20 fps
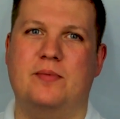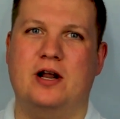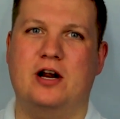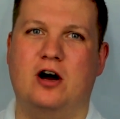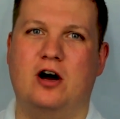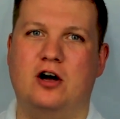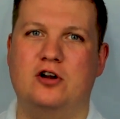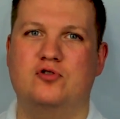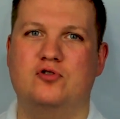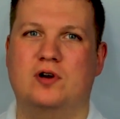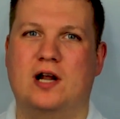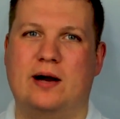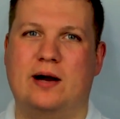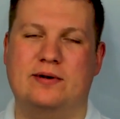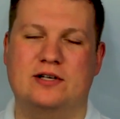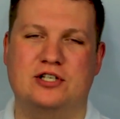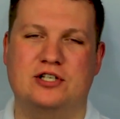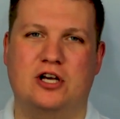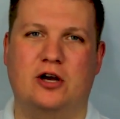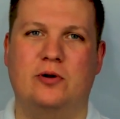and 100
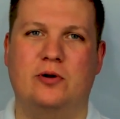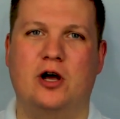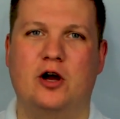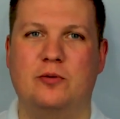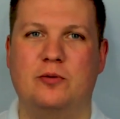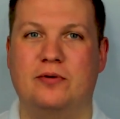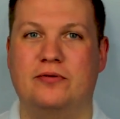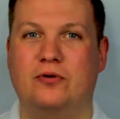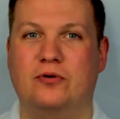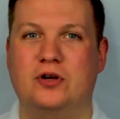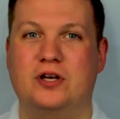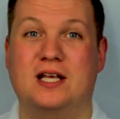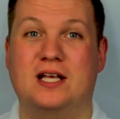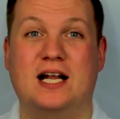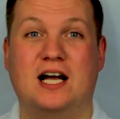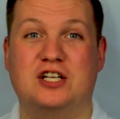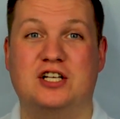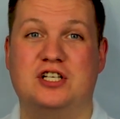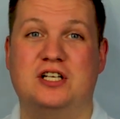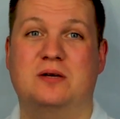hours solo before you can
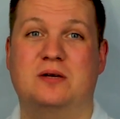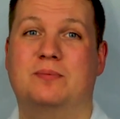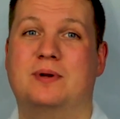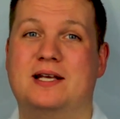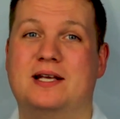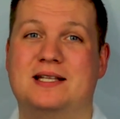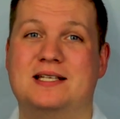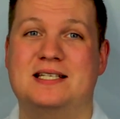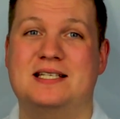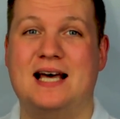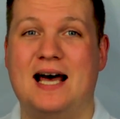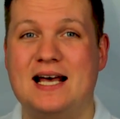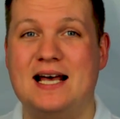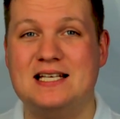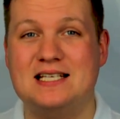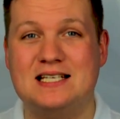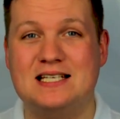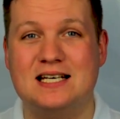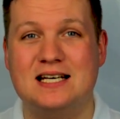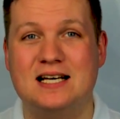actually complete the
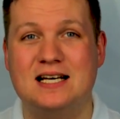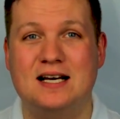test.